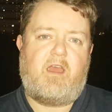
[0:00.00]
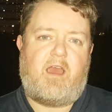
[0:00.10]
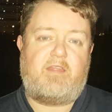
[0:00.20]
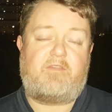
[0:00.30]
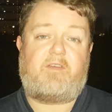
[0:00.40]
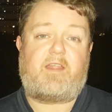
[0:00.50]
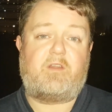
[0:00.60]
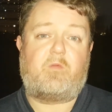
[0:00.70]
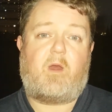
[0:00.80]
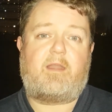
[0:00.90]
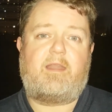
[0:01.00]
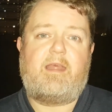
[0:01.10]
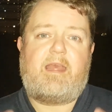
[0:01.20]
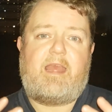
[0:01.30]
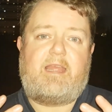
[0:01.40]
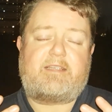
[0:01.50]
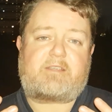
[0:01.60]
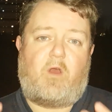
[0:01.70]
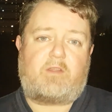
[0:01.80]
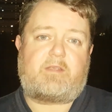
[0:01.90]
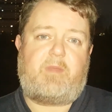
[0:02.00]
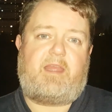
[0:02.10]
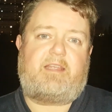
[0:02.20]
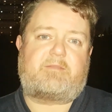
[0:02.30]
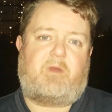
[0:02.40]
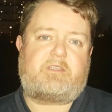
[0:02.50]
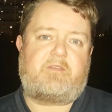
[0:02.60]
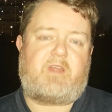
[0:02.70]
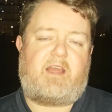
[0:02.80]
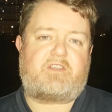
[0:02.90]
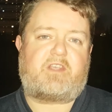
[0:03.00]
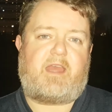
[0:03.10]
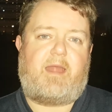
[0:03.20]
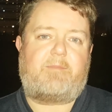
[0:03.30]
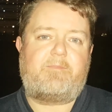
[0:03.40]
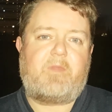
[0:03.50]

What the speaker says: And the final one is automate as much of that as you can.